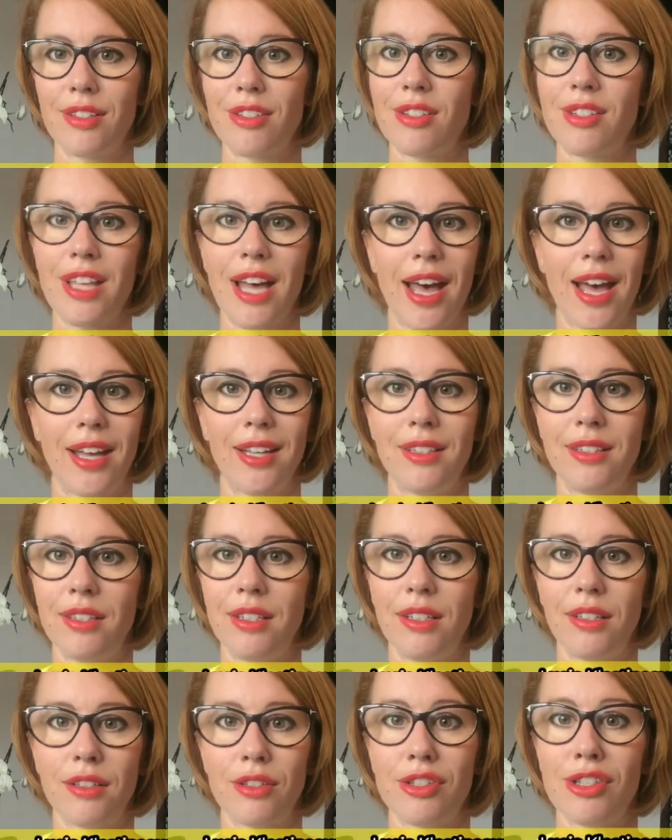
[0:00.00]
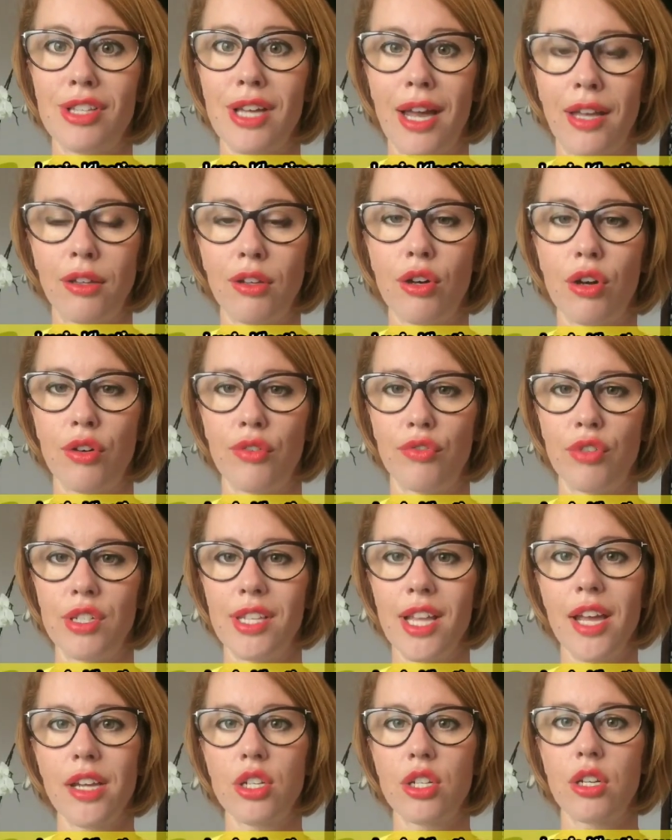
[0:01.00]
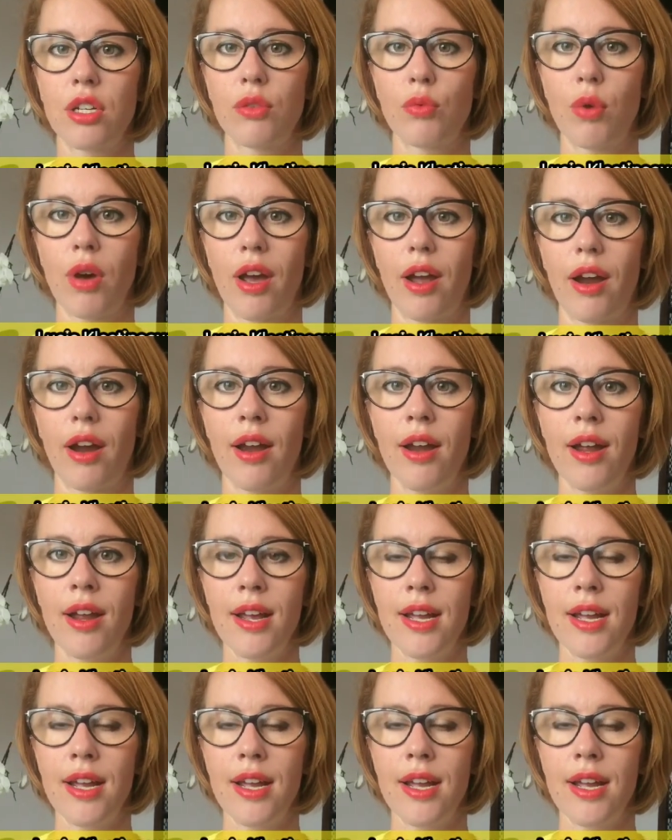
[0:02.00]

societal conversation where